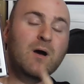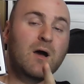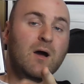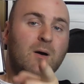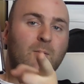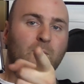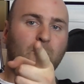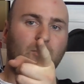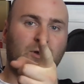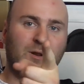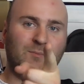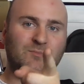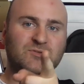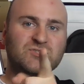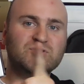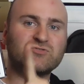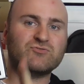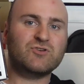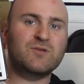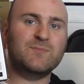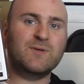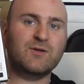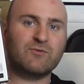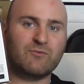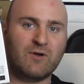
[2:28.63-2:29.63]
What I'm
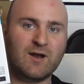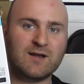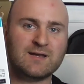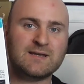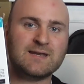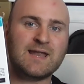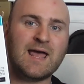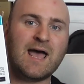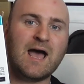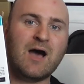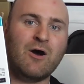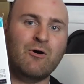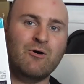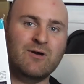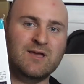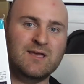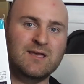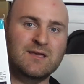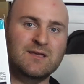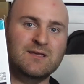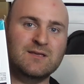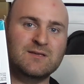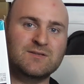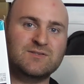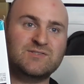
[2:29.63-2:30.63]
streaming right now
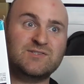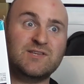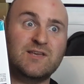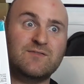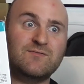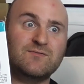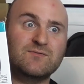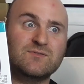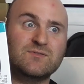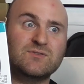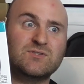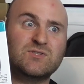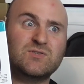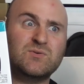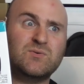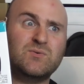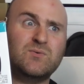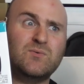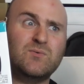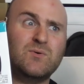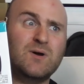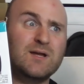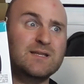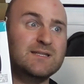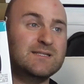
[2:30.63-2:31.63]
is
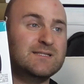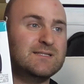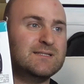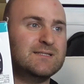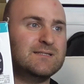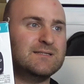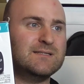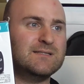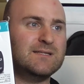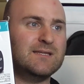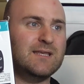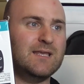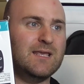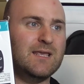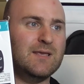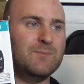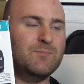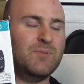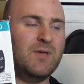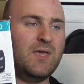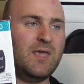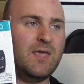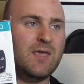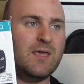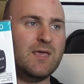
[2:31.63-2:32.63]

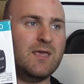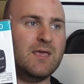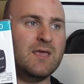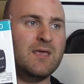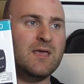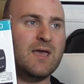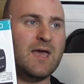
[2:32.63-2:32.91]
720p